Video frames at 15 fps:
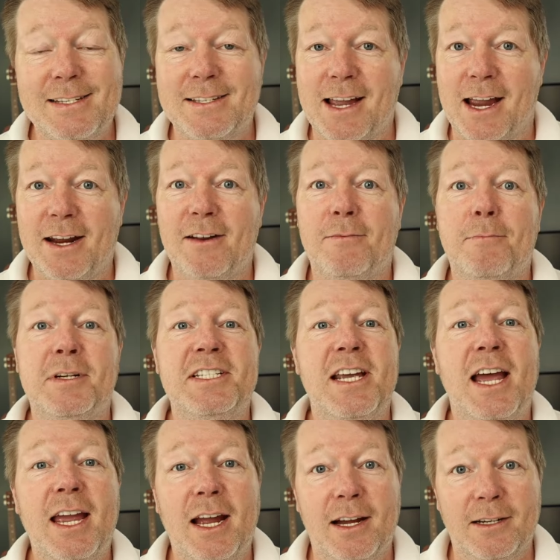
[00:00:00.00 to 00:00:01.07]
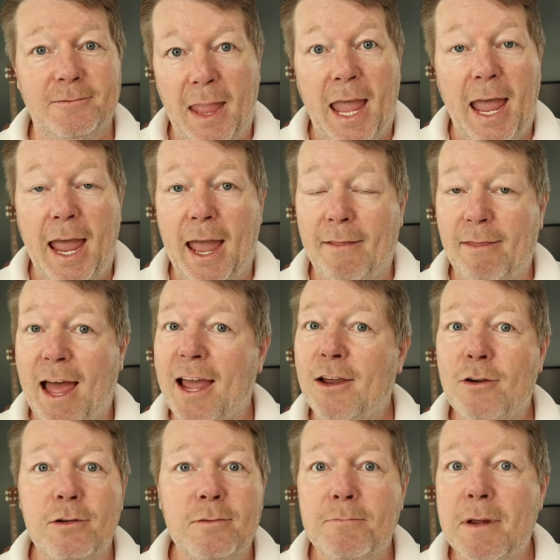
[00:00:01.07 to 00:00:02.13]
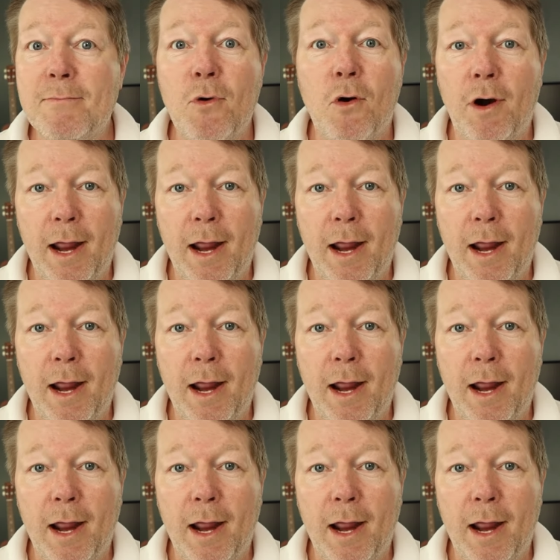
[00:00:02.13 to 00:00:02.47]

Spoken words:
side of Pattaya. And I couldn't be more